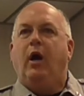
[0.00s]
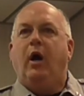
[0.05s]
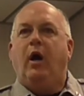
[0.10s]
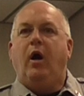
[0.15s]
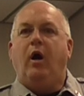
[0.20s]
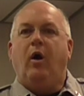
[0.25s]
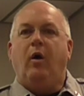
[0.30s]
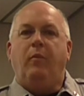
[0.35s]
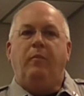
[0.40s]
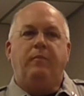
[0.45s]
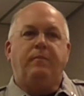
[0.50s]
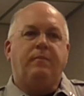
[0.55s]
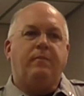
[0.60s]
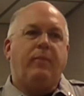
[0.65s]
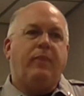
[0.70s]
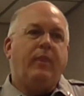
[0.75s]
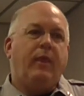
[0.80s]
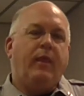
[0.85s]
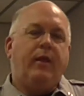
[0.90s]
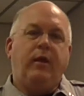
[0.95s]

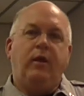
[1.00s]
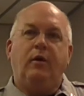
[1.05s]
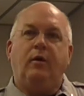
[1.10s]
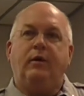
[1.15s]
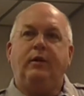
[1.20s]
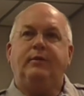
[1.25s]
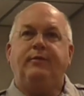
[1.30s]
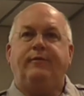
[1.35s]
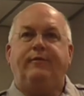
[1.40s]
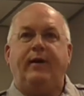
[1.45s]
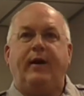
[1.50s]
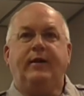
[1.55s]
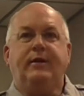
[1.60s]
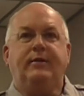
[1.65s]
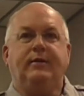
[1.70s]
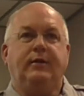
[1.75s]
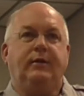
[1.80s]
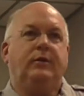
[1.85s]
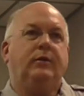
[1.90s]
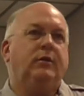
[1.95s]
You know, let's
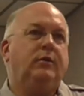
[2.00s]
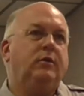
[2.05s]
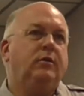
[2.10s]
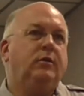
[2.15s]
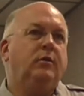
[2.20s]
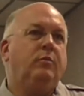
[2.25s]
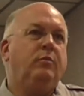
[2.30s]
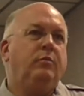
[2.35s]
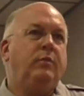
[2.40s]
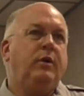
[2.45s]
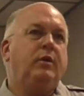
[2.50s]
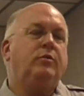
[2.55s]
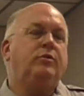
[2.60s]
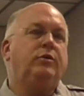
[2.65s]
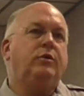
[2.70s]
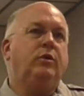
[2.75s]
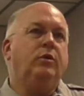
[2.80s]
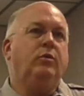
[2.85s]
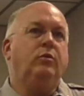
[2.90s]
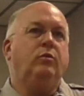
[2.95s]
face it, middle
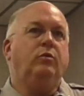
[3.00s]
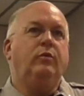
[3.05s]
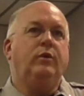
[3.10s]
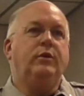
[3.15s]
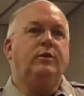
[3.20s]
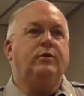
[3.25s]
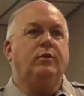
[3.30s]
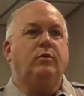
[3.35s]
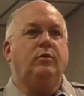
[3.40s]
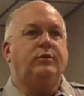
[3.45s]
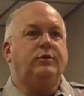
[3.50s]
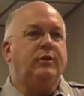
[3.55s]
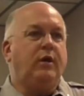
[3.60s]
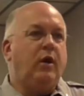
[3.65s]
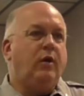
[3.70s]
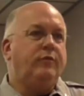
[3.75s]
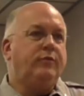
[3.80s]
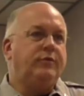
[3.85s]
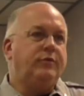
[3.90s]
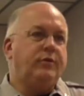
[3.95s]
school resource
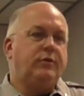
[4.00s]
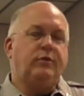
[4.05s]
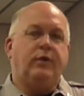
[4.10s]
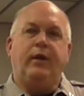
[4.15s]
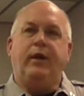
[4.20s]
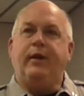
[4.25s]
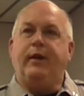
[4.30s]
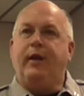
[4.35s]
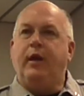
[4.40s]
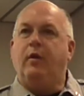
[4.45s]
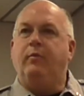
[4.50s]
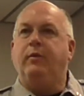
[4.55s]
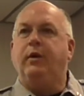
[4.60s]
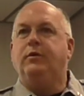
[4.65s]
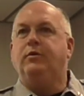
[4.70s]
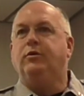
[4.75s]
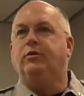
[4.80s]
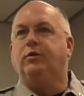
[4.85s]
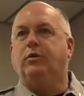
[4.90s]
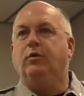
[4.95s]
officers and
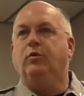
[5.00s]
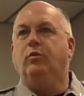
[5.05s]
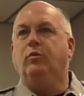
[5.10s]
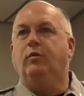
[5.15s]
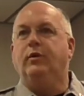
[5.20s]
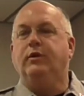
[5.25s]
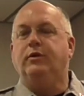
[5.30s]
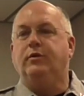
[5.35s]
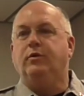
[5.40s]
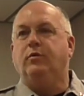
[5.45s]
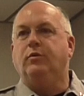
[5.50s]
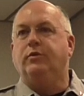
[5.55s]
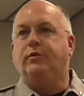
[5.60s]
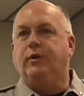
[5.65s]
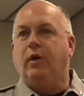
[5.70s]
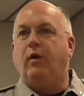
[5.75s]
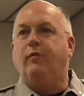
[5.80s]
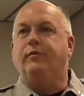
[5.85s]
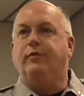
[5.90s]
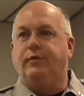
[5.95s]
elementary school resource
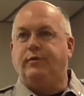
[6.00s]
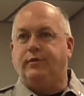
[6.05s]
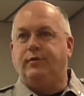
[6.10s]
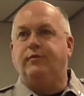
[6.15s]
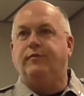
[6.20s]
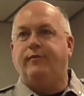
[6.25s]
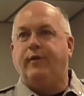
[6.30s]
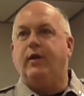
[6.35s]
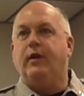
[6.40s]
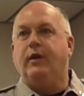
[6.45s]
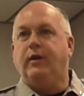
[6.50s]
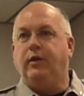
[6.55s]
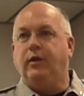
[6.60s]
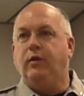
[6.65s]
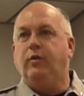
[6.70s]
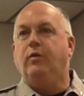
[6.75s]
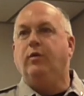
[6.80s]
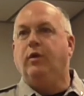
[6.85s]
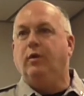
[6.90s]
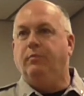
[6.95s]
officers is fairly
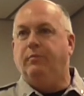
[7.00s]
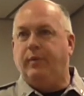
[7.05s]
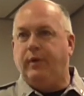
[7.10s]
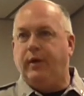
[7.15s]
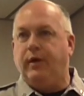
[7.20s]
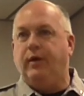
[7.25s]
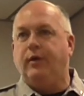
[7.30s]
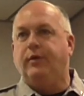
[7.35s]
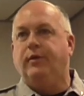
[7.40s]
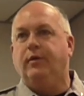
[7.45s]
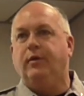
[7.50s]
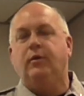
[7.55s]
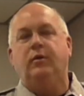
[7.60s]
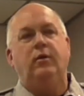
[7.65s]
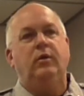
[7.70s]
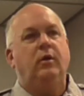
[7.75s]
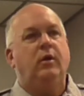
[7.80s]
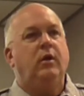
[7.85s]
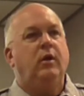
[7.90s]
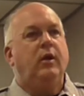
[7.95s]
new compared to
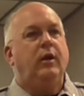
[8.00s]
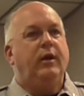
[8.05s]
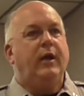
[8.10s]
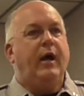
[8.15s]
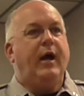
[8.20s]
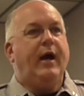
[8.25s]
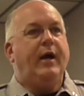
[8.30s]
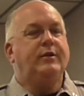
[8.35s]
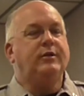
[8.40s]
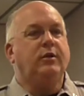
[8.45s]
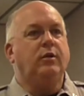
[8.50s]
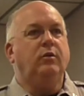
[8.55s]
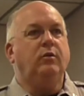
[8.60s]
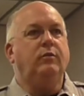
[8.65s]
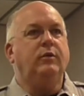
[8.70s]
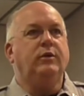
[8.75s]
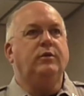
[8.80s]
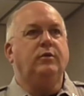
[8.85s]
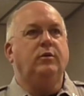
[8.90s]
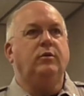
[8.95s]
the high school
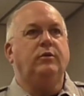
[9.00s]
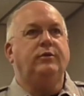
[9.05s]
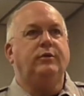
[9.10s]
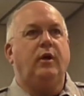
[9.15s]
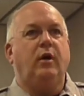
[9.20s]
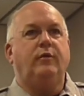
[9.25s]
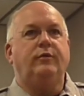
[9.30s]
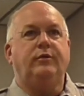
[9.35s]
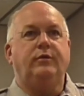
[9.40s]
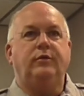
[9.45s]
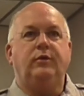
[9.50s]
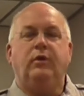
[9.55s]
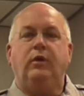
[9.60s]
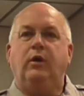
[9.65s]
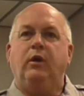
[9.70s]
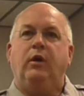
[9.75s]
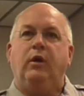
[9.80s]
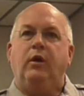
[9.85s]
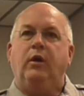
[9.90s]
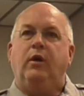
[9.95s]
resource officers.
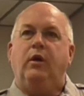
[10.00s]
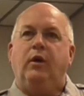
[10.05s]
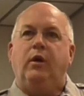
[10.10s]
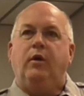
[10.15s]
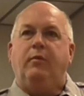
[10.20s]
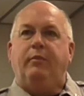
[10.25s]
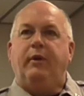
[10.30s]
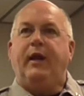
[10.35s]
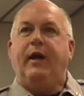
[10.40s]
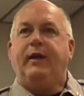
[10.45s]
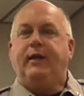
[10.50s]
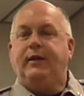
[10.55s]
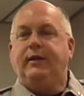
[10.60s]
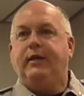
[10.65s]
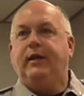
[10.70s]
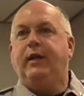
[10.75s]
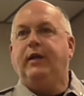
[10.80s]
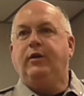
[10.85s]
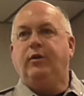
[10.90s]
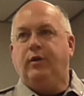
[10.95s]
But I can
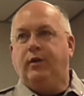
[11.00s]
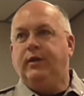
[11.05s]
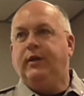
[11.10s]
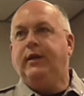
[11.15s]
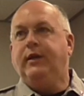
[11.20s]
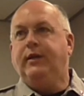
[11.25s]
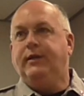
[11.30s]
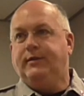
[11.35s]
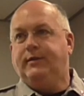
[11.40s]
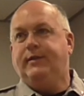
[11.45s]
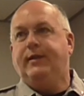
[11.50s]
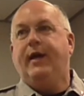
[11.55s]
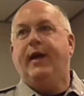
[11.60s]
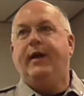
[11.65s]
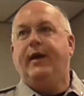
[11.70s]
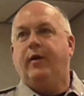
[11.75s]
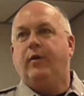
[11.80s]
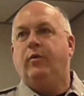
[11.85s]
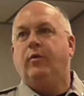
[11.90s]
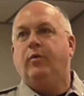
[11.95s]
tell you the need is
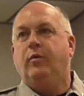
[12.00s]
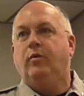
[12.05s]
there.